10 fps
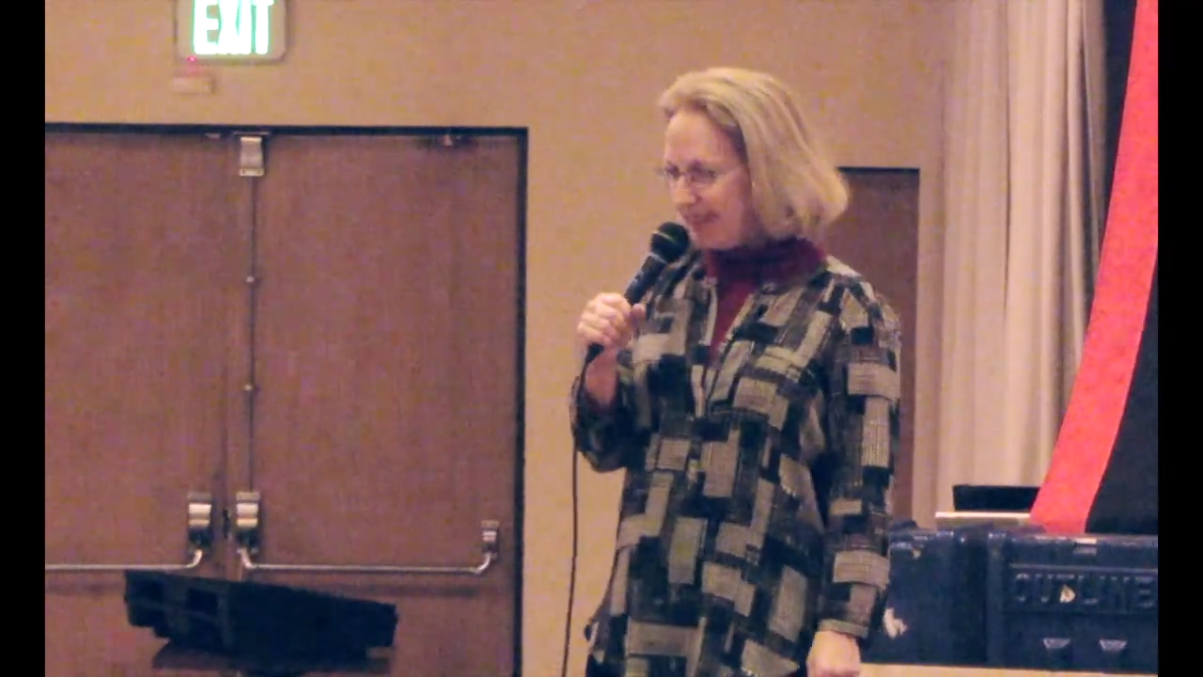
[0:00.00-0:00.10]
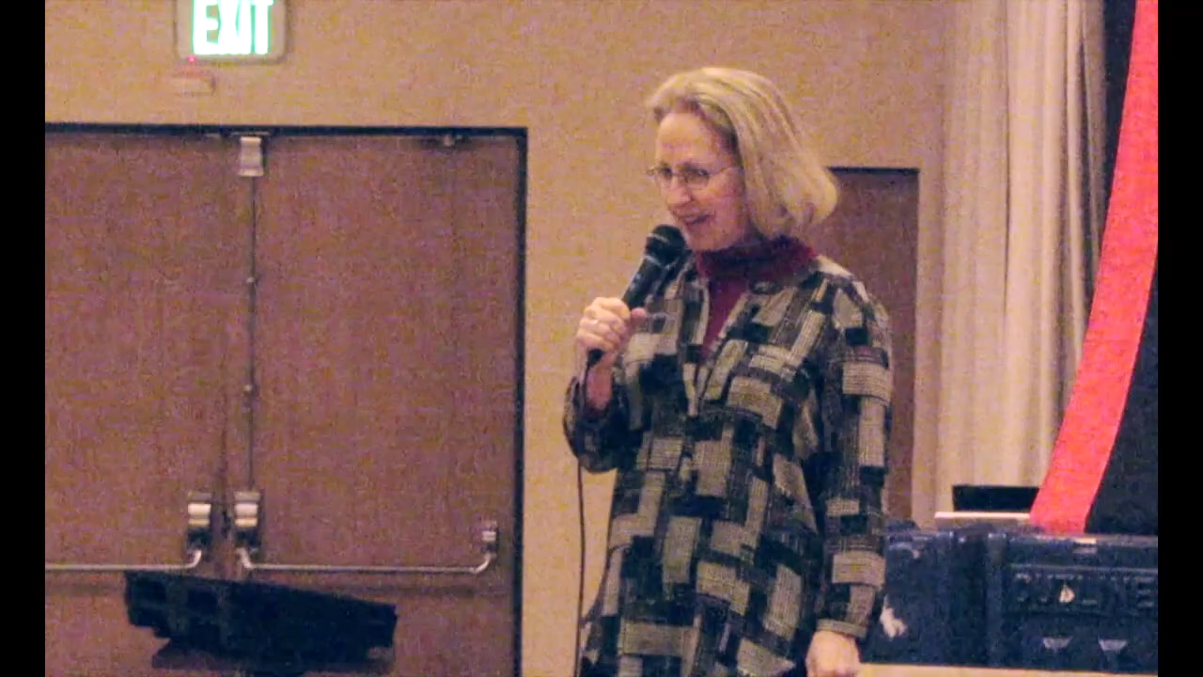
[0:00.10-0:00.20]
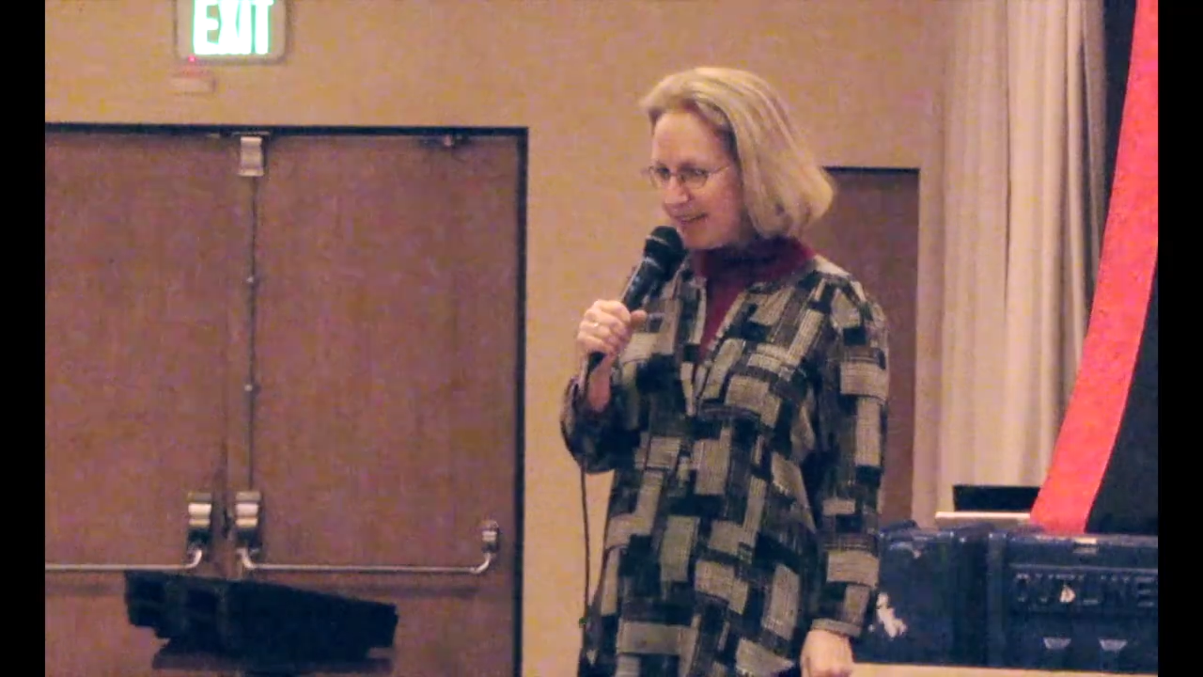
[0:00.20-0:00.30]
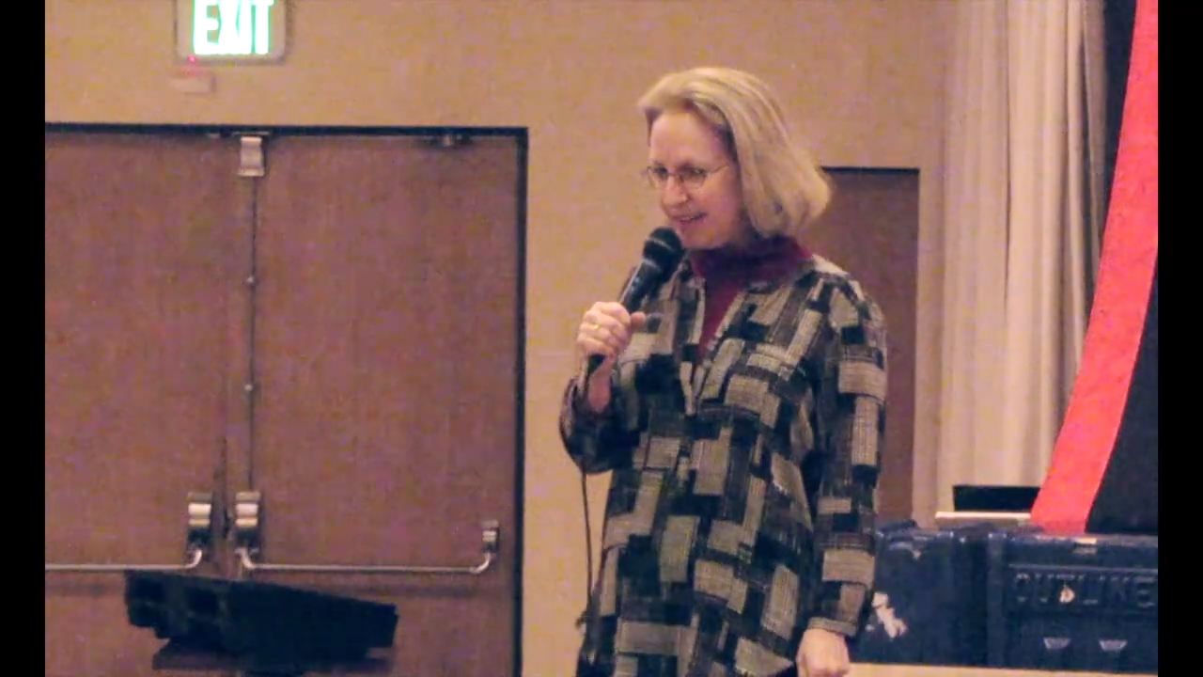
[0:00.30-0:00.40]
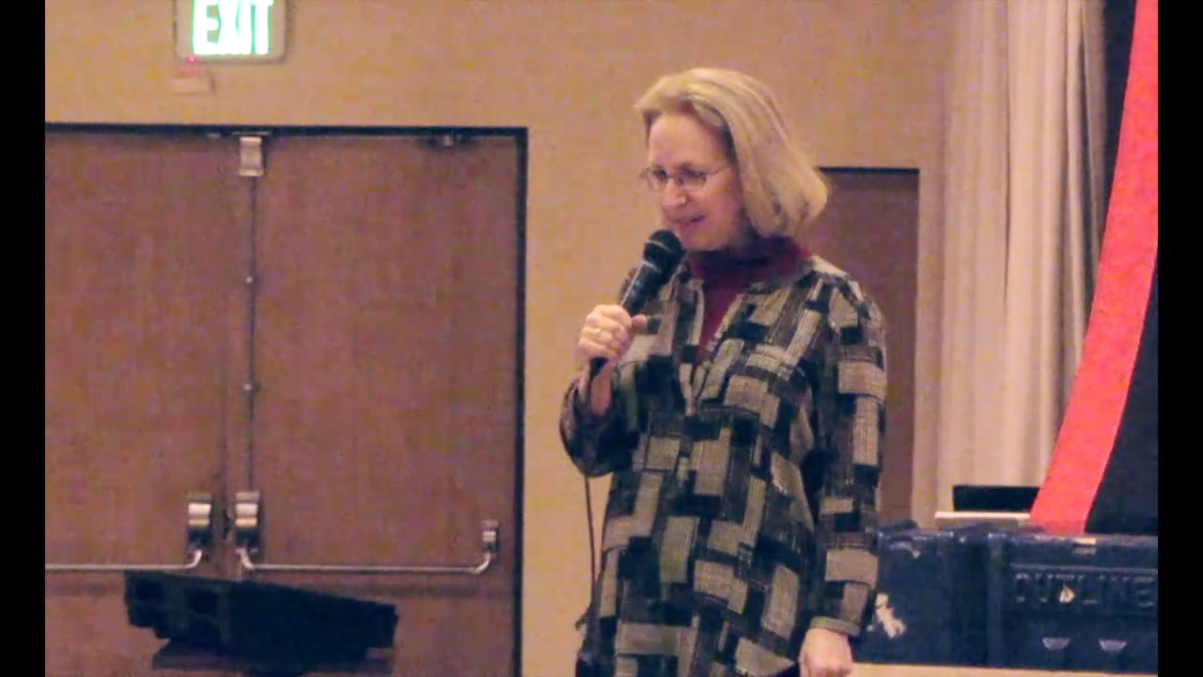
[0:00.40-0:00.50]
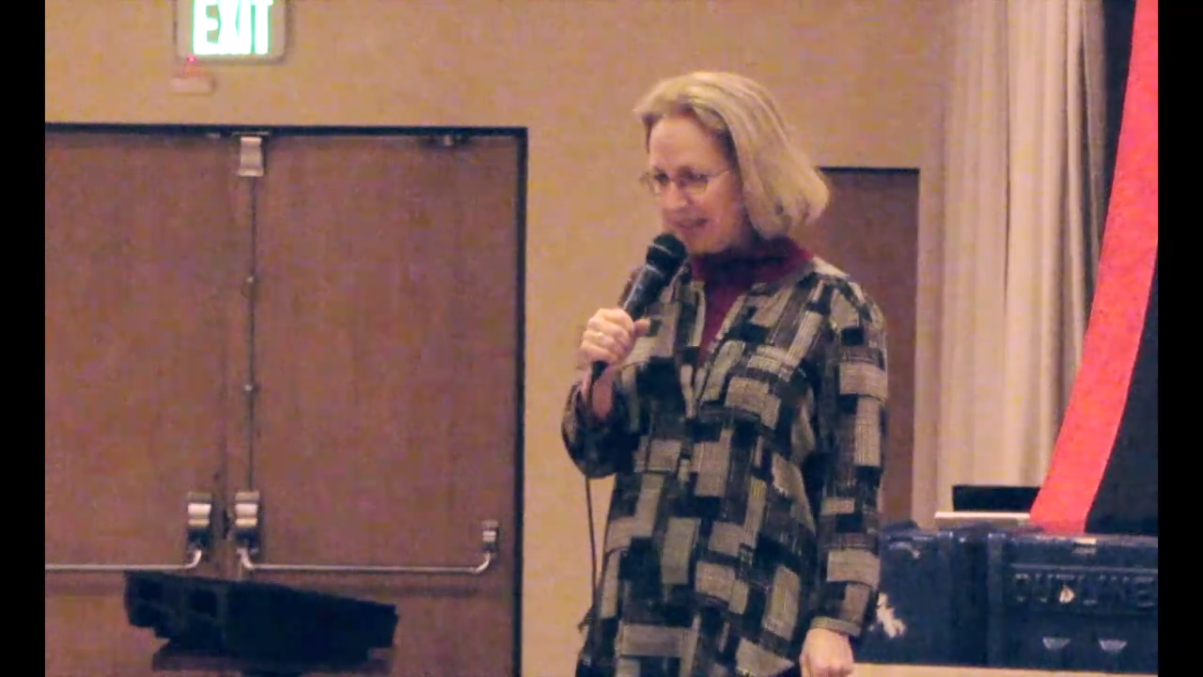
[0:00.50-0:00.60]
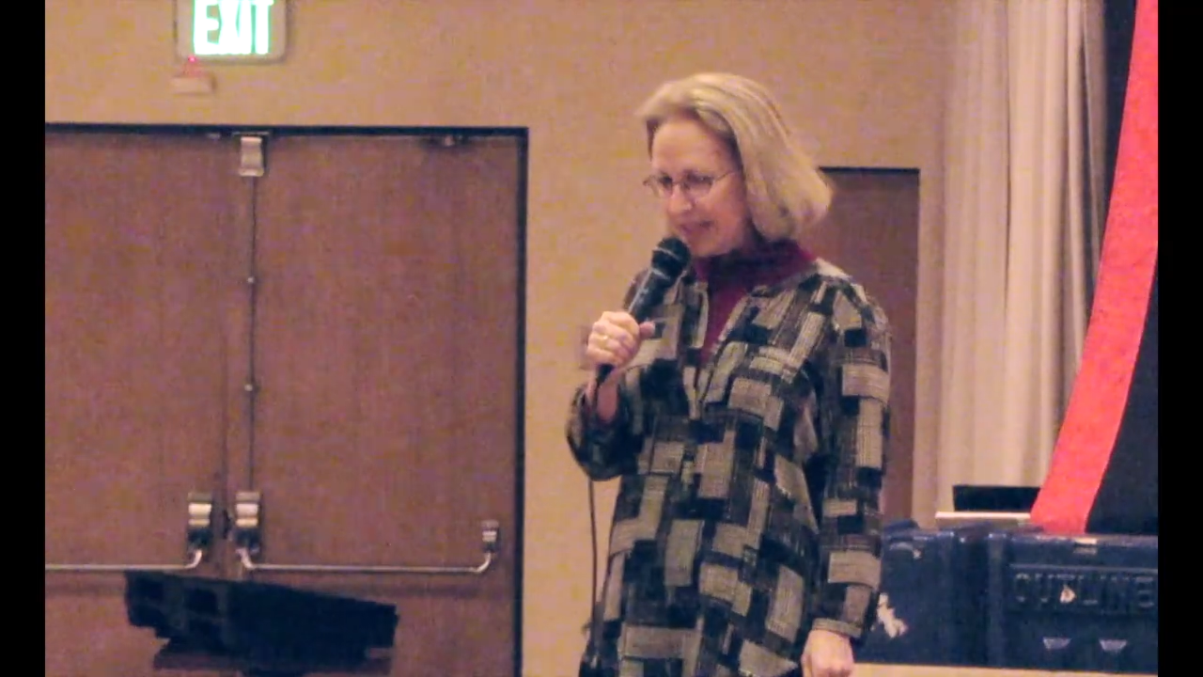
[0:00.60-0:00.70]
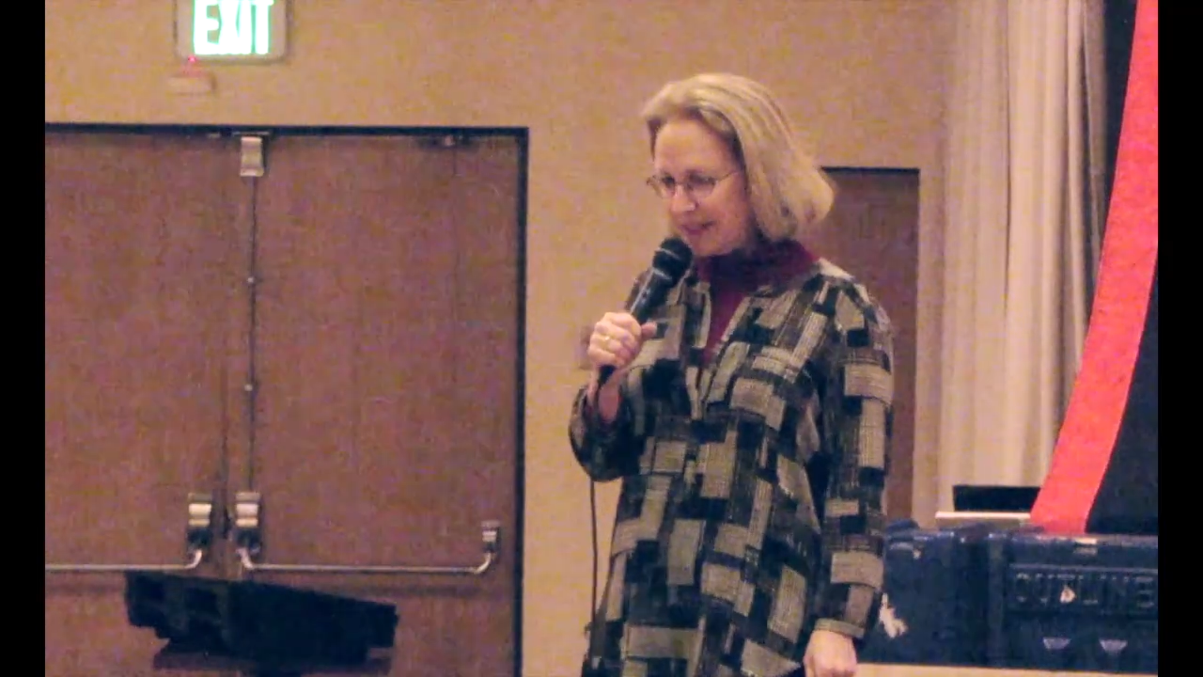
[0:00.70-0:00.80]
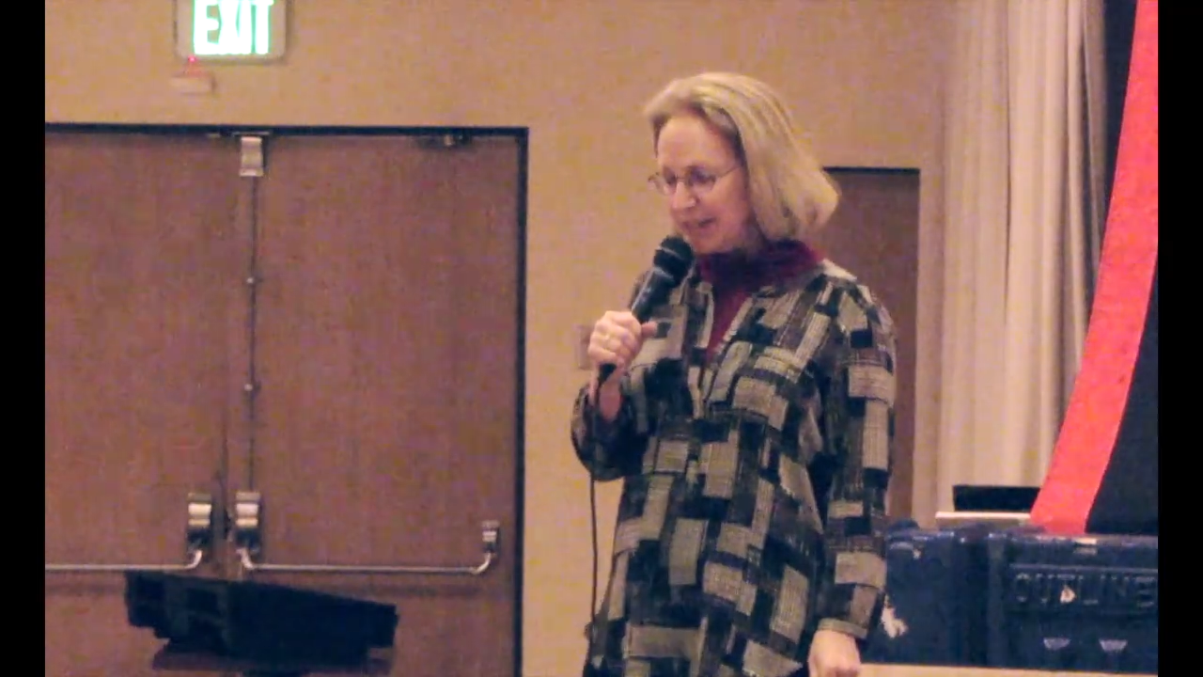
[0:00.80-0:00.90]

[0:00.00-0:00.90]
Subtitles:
I